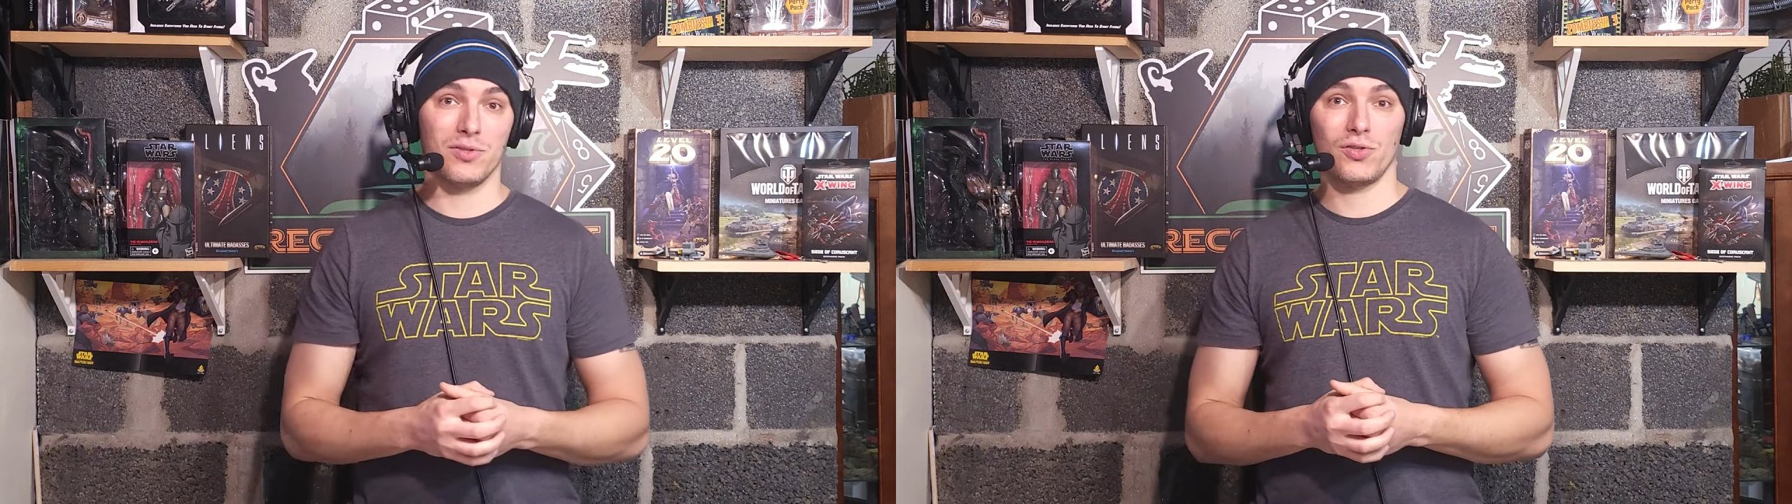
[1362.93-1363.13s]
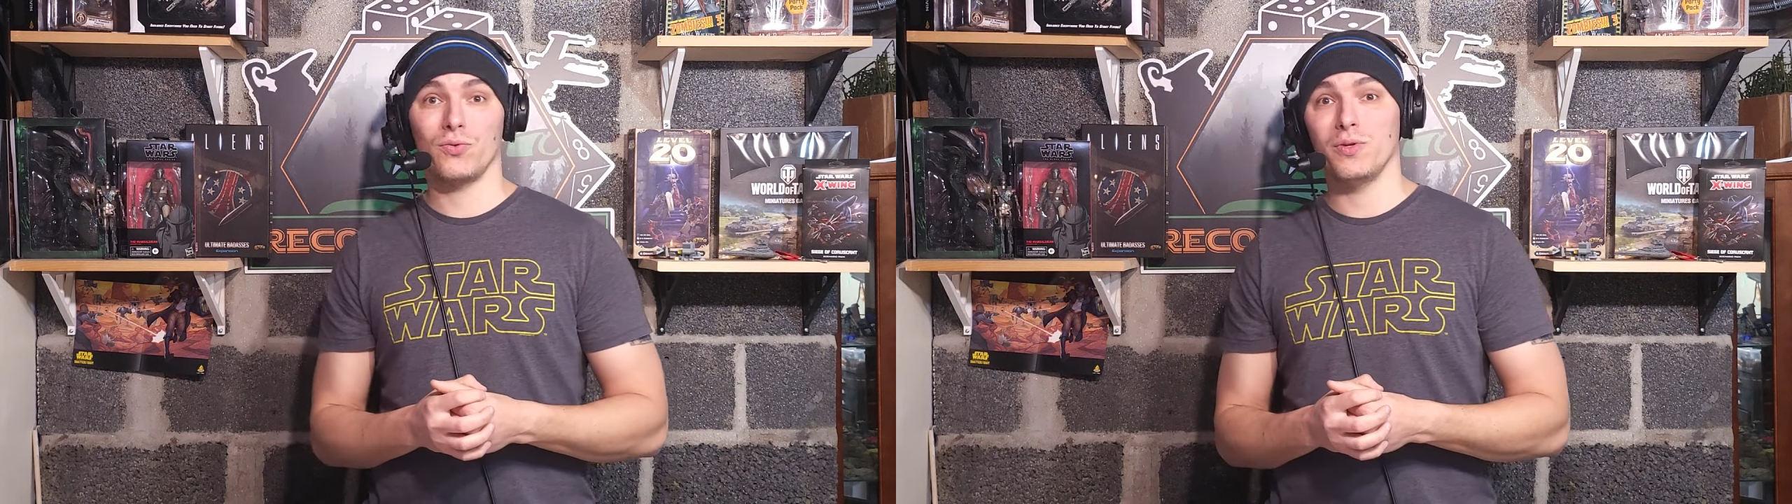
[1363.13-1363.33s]

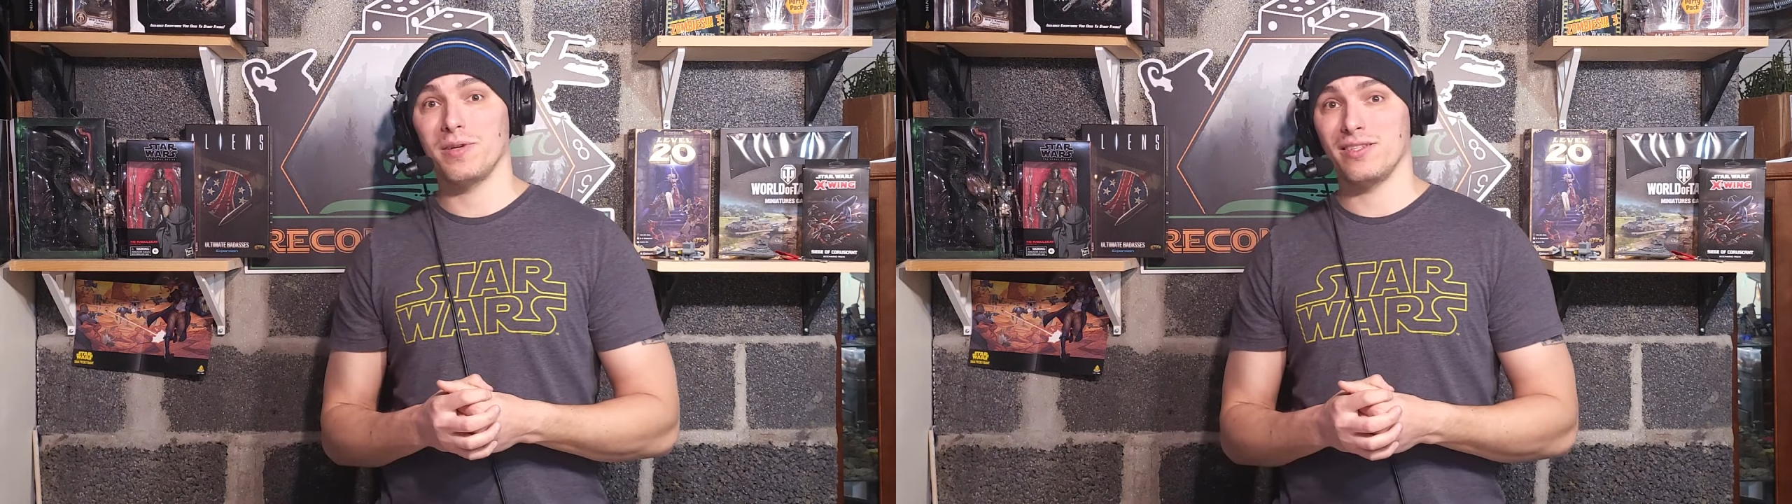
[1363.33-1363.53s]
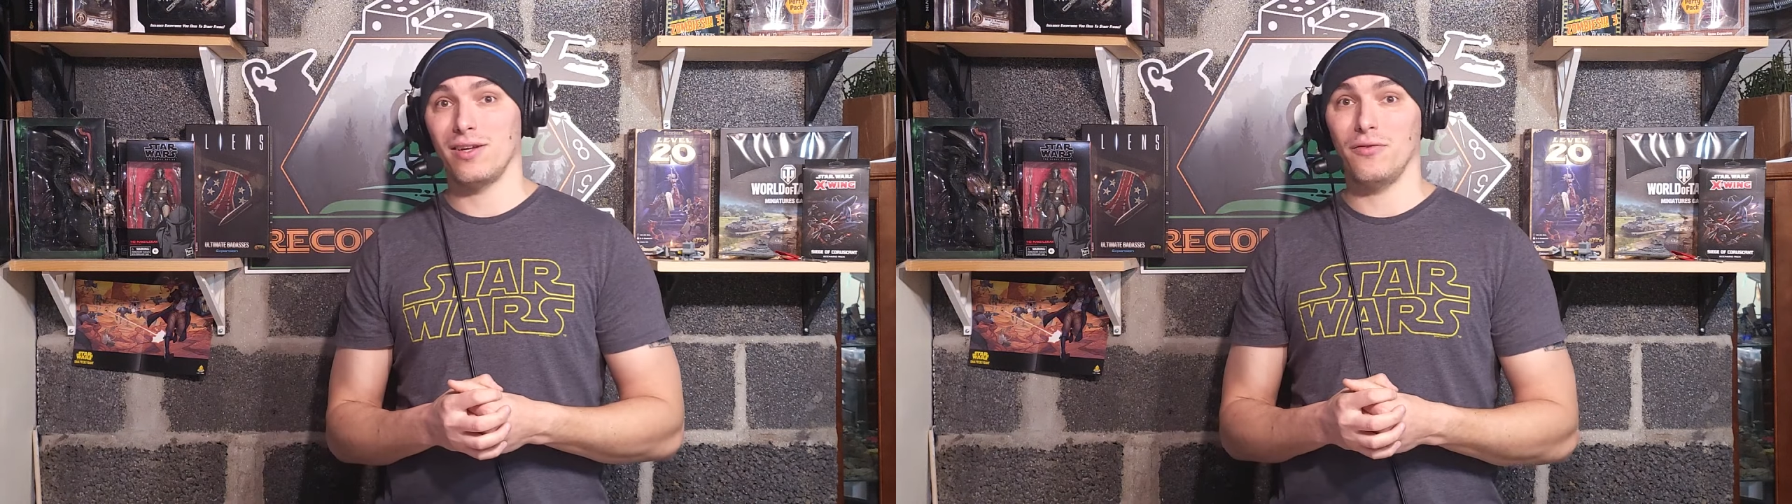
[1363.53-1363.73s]
screwing
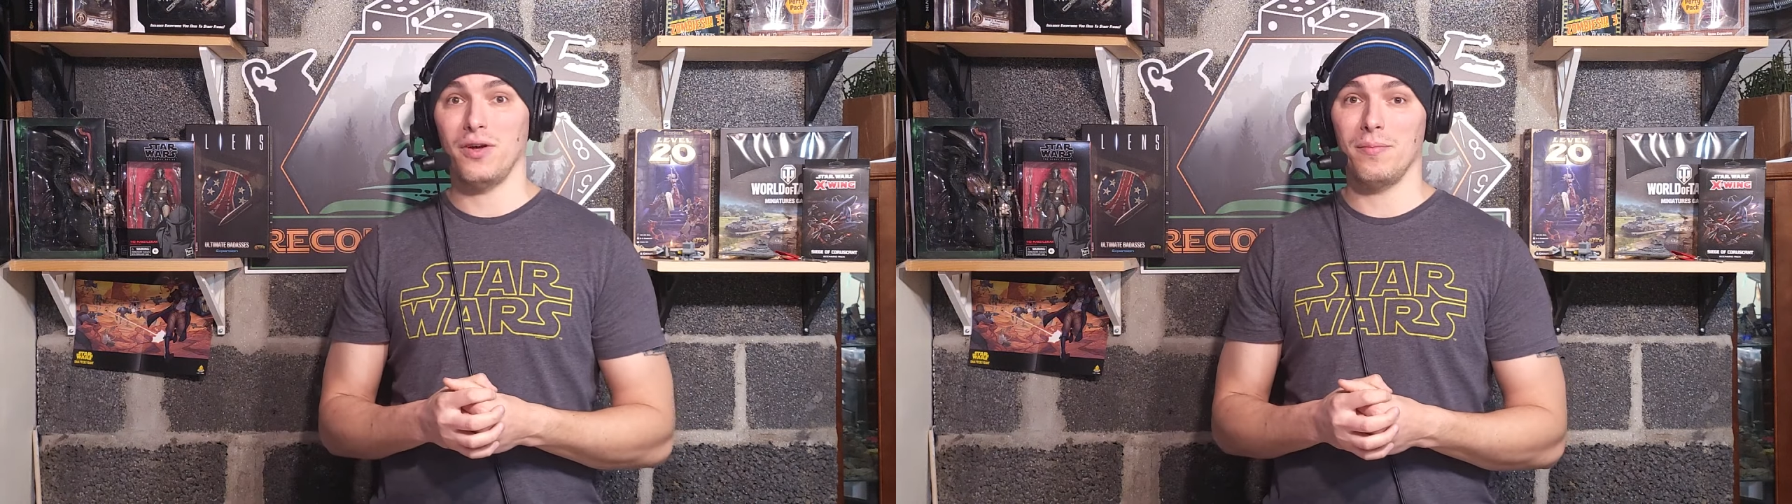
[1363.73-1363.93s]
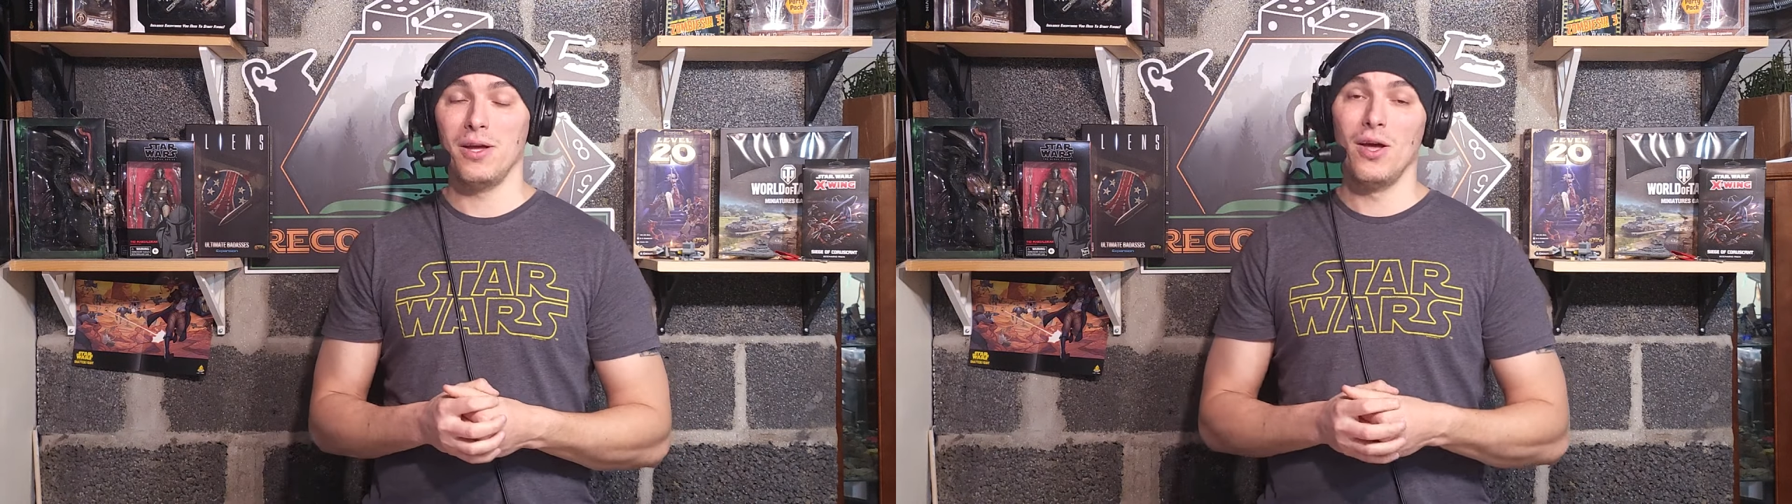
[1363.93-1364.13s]
myself up